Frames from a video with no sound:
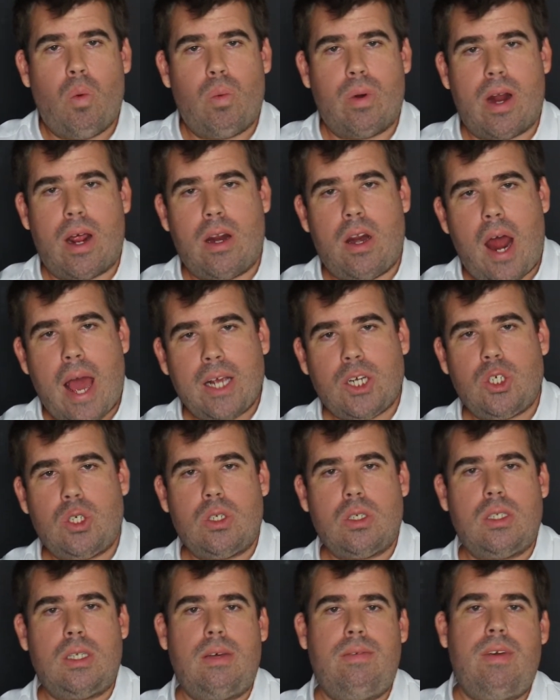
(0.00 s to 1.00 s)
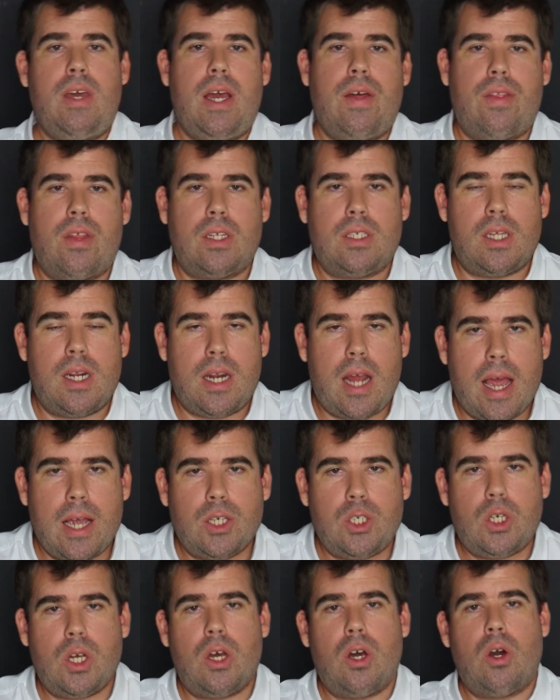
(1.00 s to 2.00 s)
went on national TV and the Today
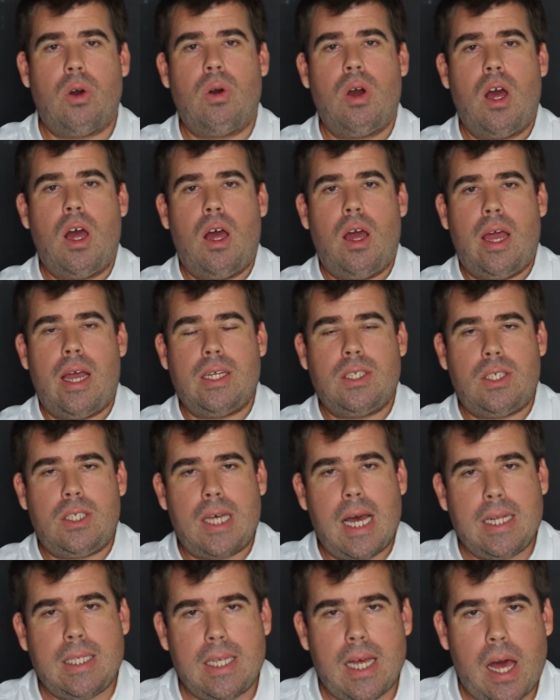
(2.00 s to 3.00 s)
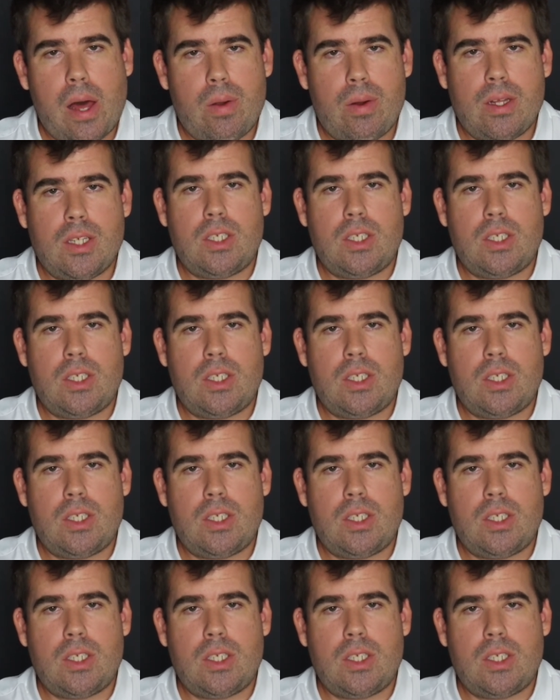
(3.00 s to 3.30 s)
Show and sat down